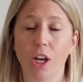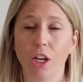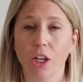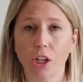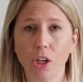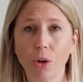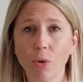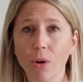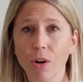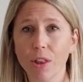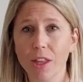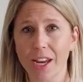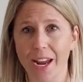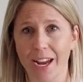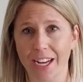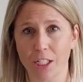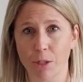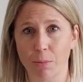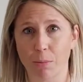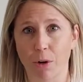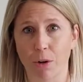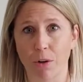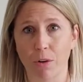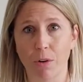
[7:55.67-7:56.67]
You are the
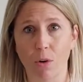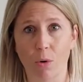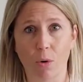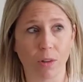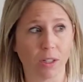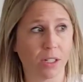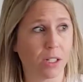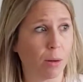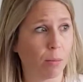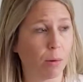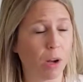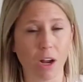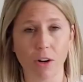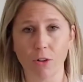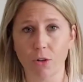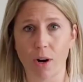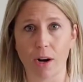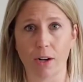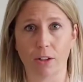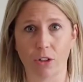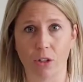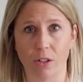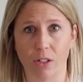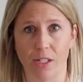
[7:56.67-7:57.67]
expert, or the
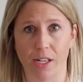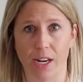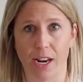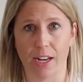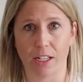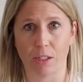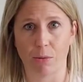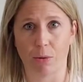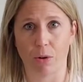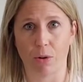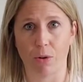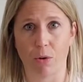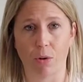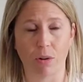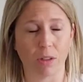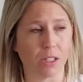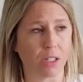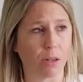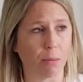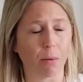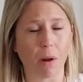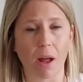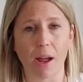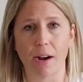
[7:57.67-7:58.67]
subcontractor is the expert, or the
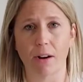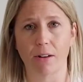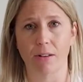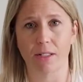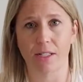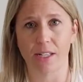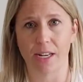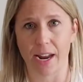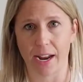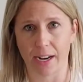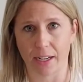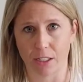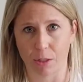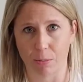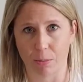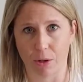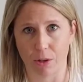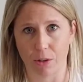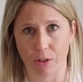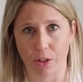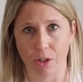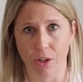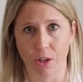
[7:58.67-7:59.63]
supplier is the expert.